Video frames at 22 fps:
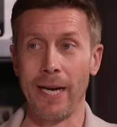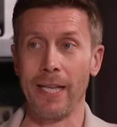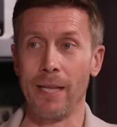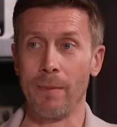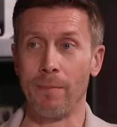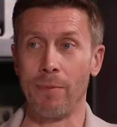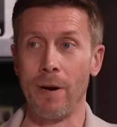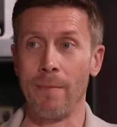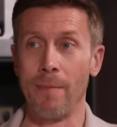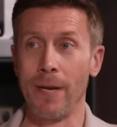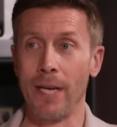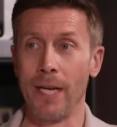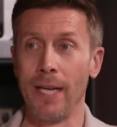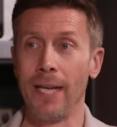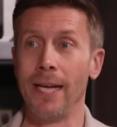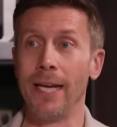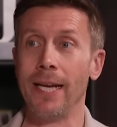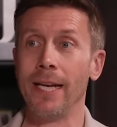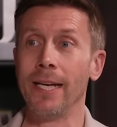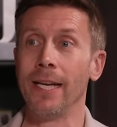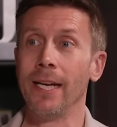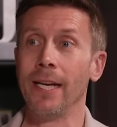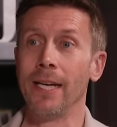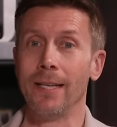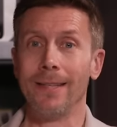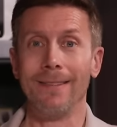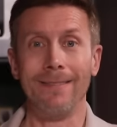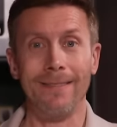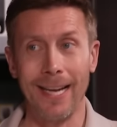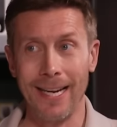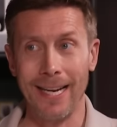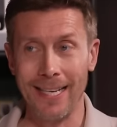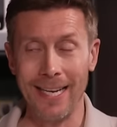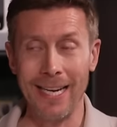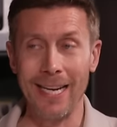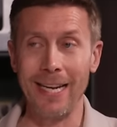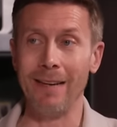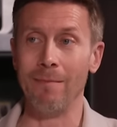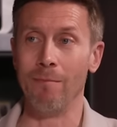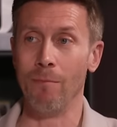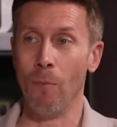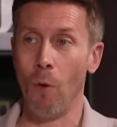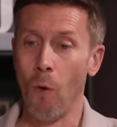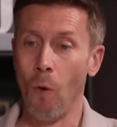in the Premier League, they
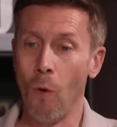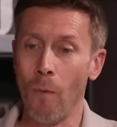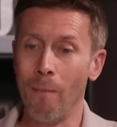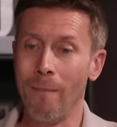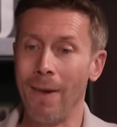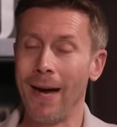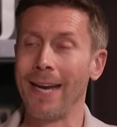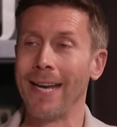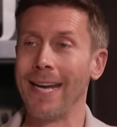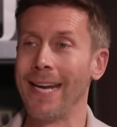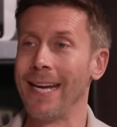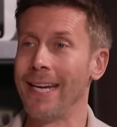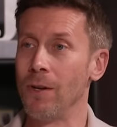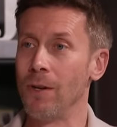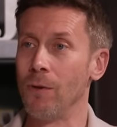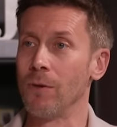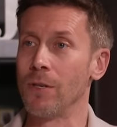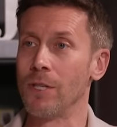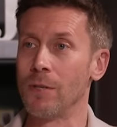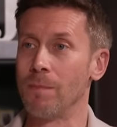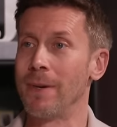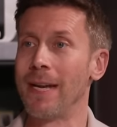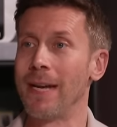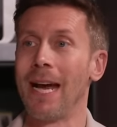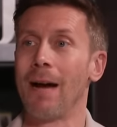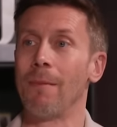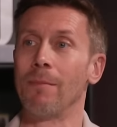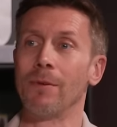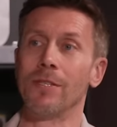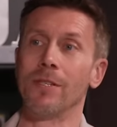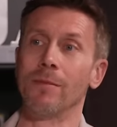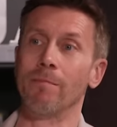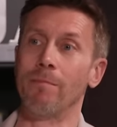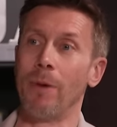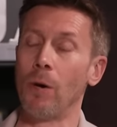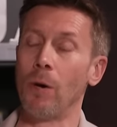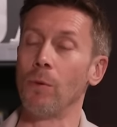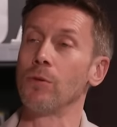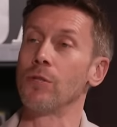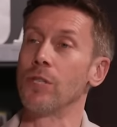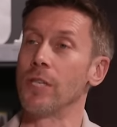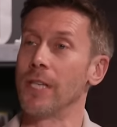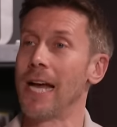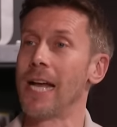need more money in order to be able to
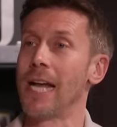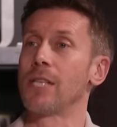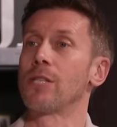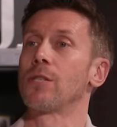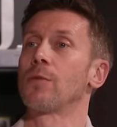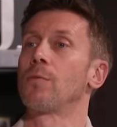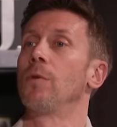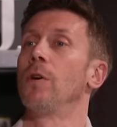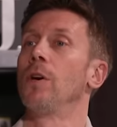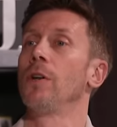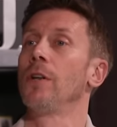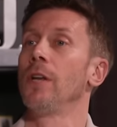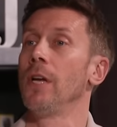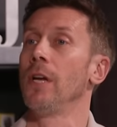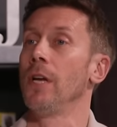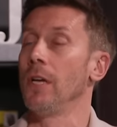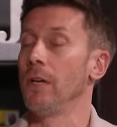bolster that squad